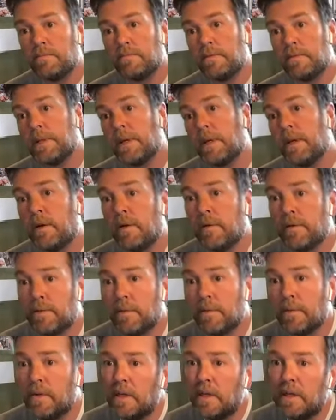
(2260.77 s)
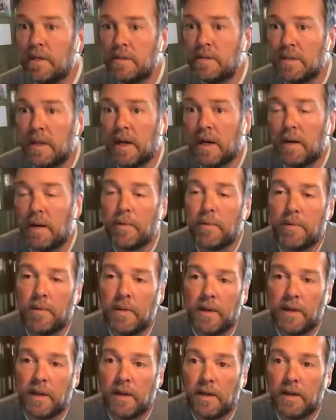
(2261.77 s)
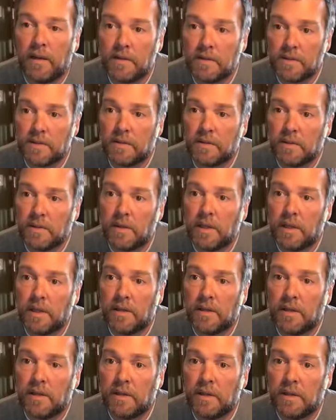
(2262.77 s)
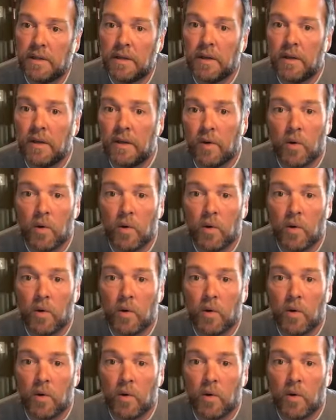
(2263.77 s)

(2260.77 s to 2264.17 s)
sale through the ESOP, that hey, this is a good idea,